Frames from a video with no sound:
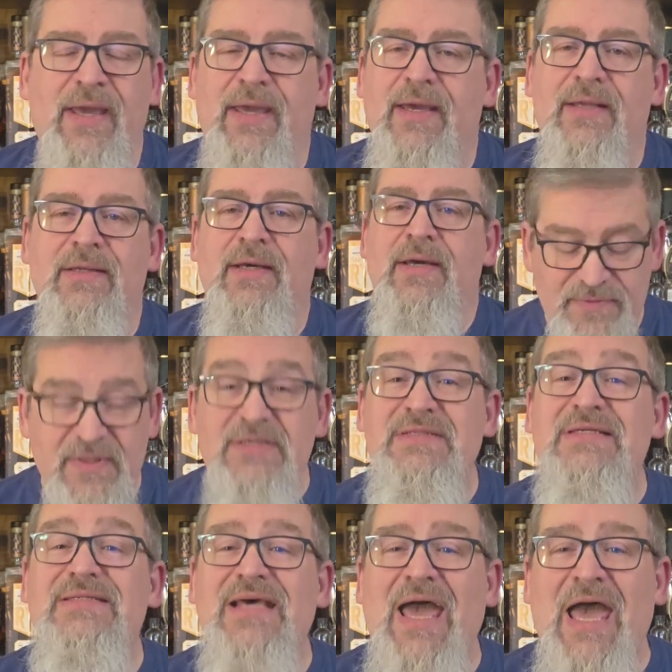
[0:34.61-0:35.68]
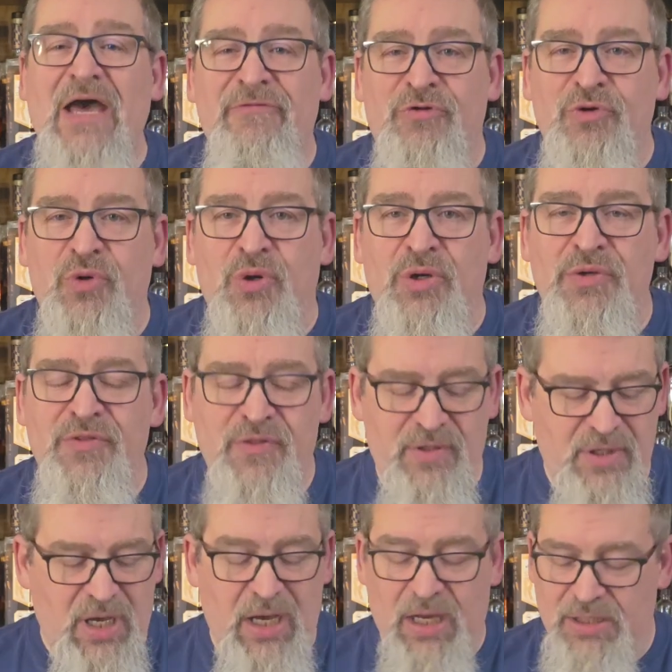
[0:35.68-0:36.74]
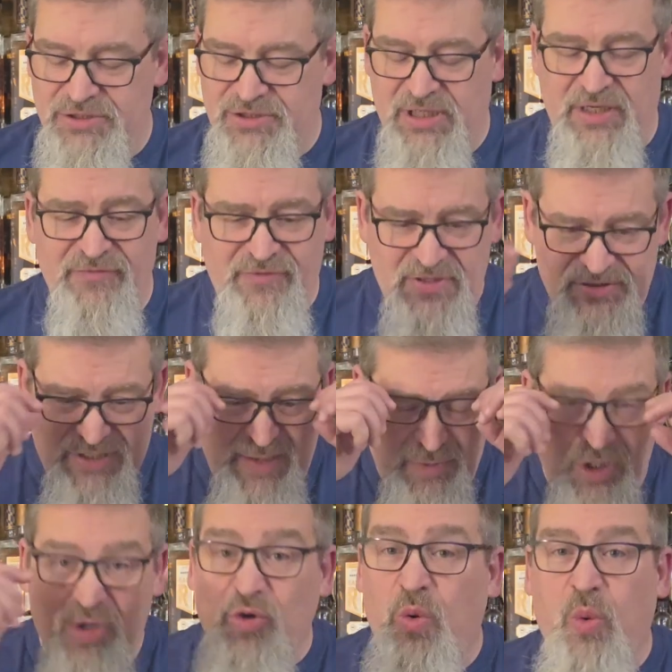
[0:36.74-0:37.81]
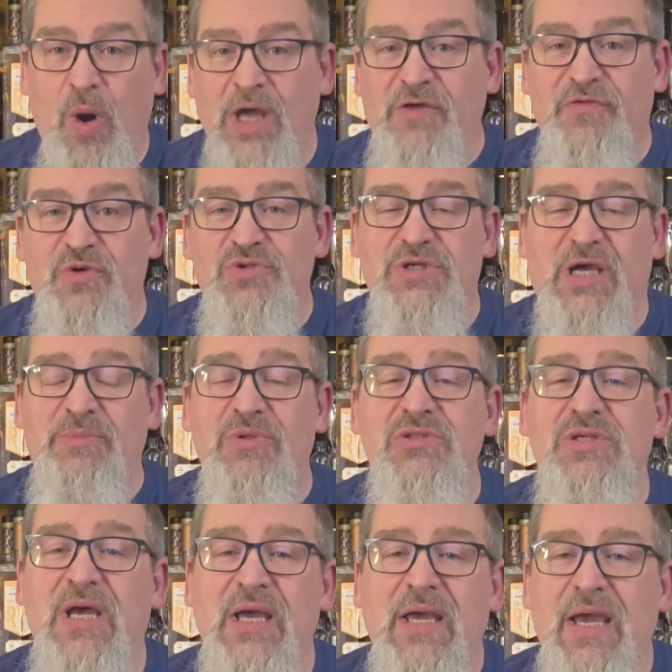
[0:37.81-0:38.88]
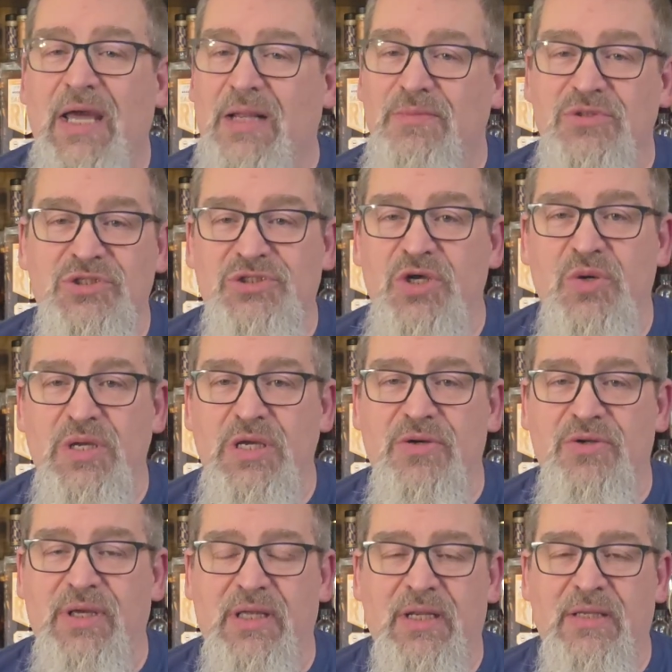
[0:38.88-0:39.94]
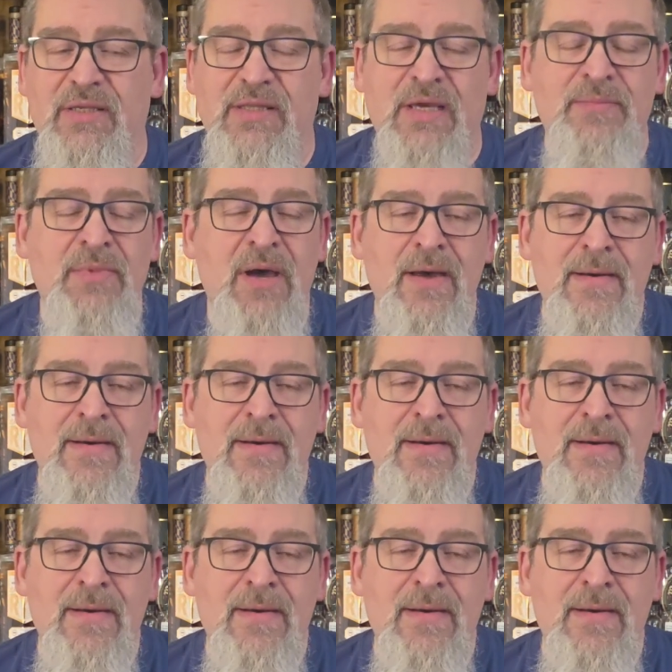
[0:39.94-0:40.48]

And this is Evernorth stuff. He sent me quite a few samples, and I'm so eager to get into them.